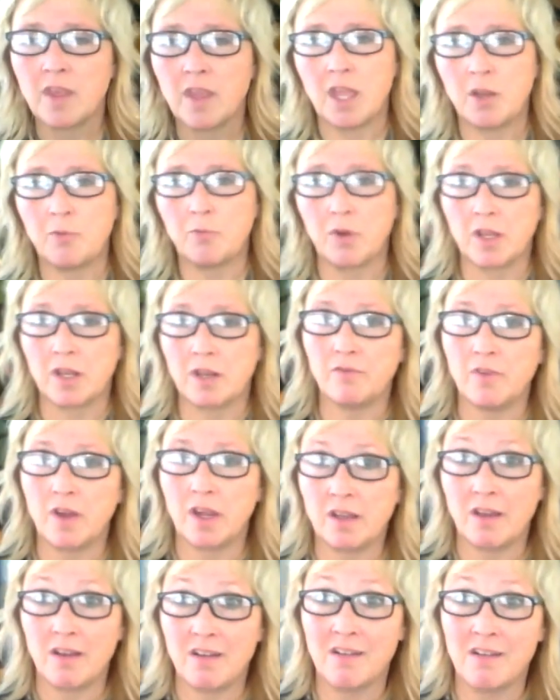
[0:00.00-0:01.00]
And we're going to
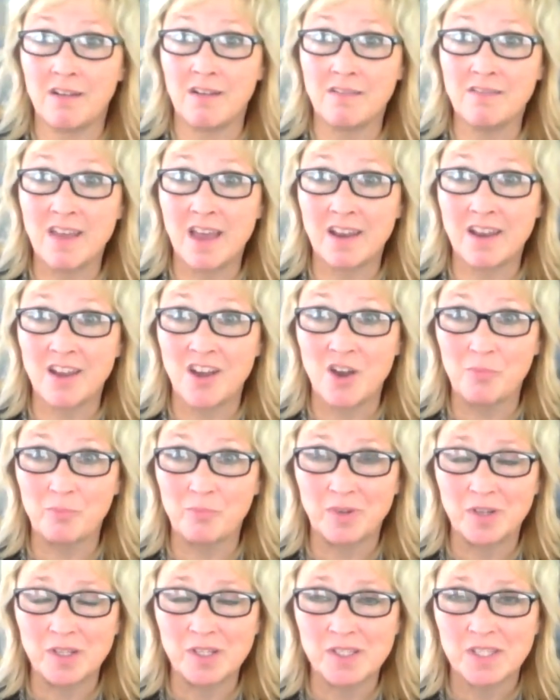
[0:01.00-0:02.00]
find all that out
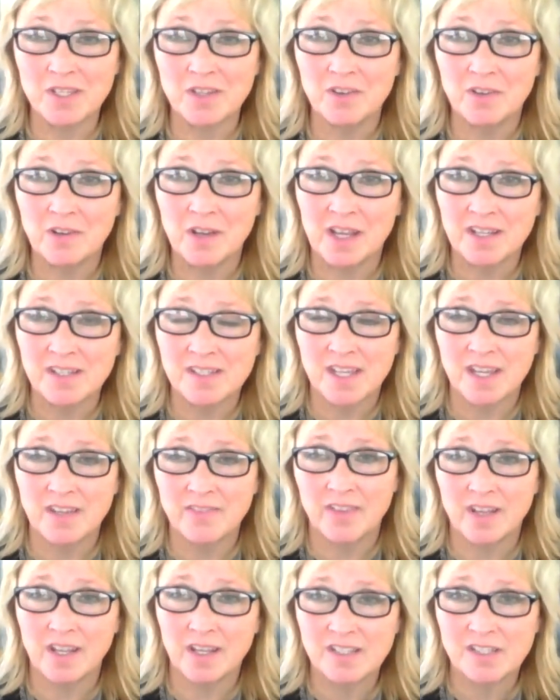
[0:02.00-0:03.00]
pretty soon. I'd say in
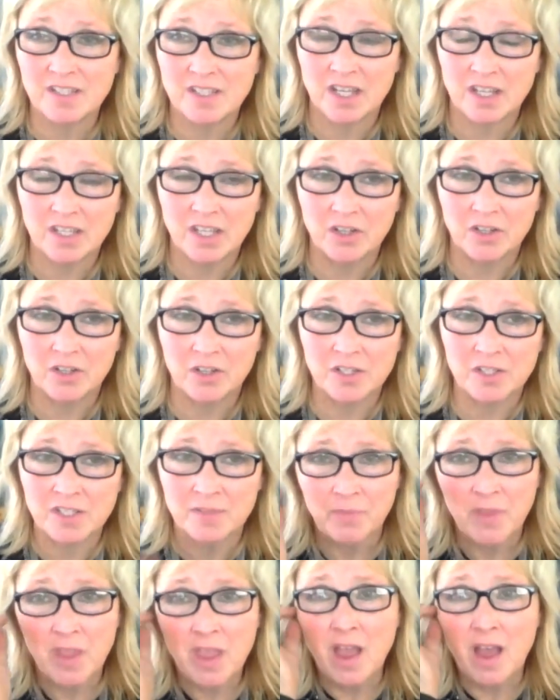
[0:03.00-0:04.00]
the next 10 years,
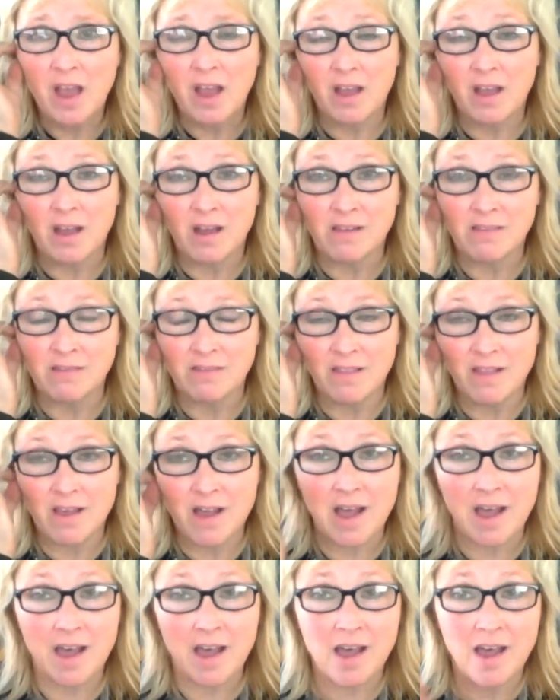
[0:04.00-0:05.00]
a
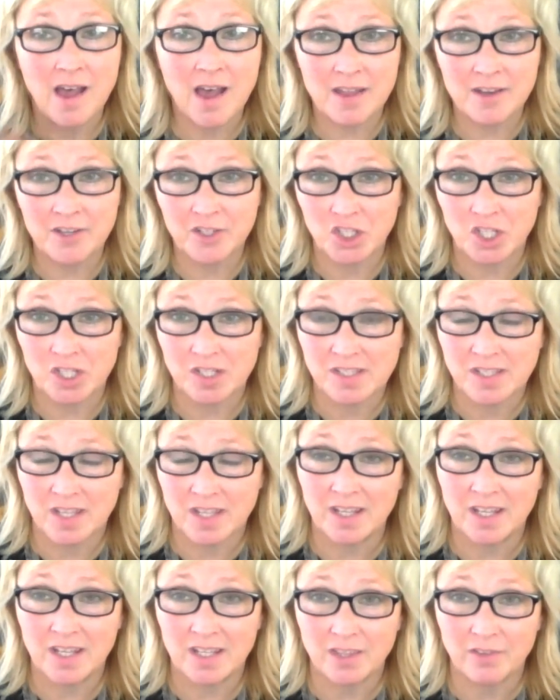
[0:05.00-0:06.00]
lot of shit's
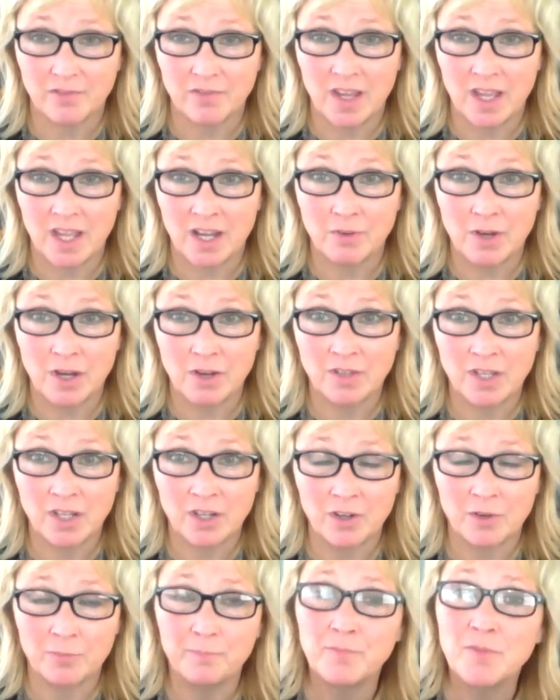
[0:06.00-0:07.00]
going to hit the fan around
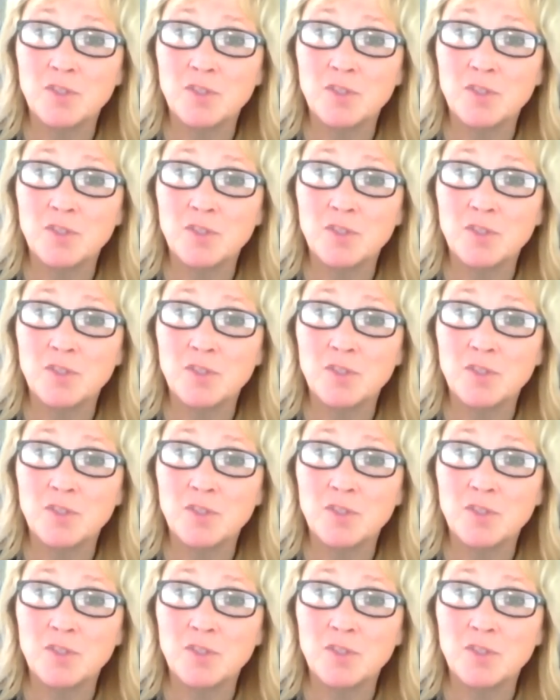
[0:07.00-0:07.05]
here.